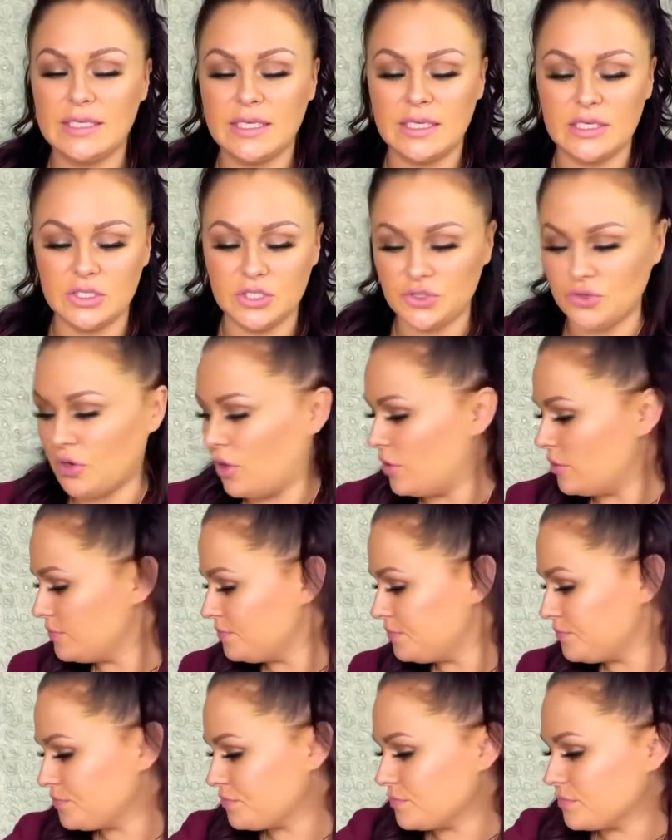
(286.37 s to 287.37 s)
to
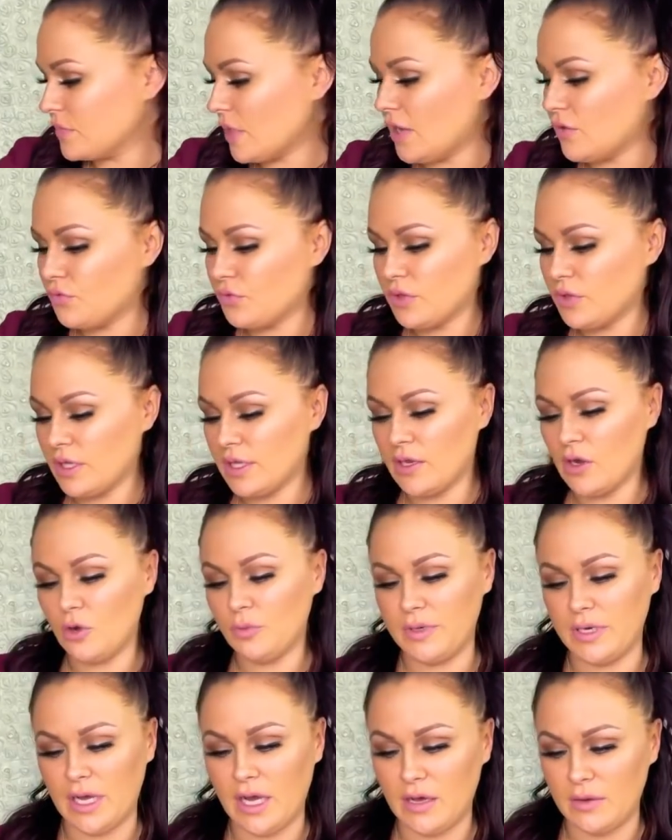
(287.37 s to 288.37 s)
control and really
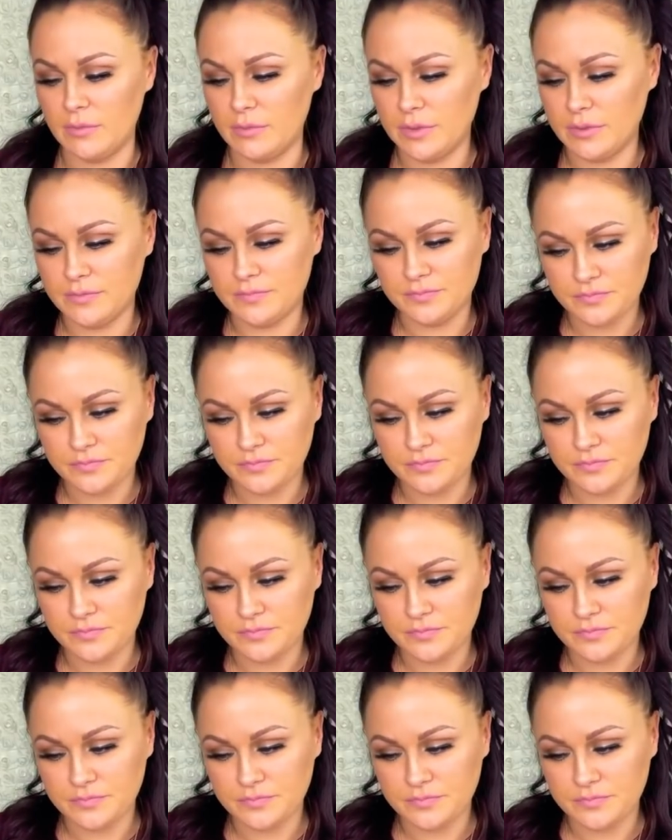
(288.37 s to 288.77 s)
open up.